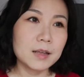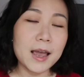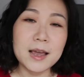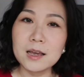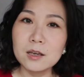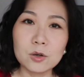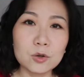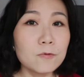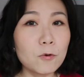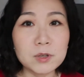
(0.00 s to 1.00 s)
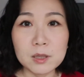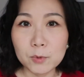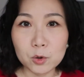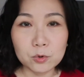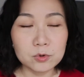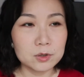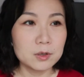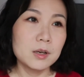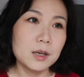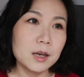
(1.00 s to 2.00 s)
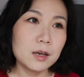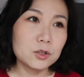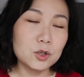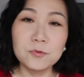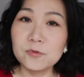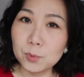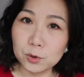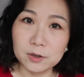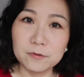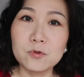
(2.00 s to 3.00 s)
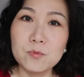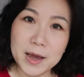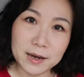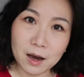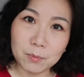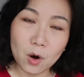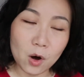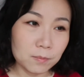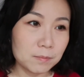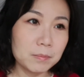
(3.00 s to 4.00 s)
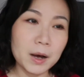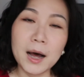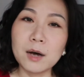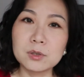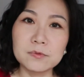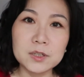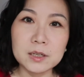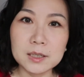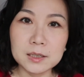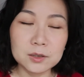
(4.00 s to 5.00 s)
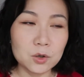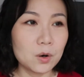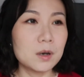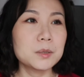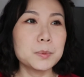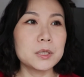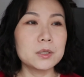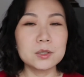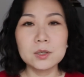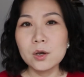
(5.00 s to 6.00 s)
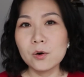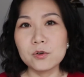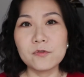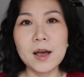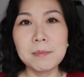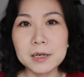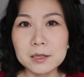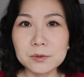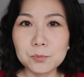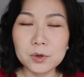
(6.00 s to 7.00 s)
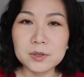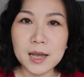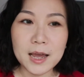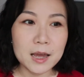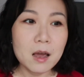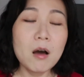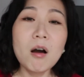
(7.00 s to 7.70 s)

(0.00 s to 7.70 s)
A, you won't be in the mood to put a full makeup on, but out of a sudden your husband or your family will say,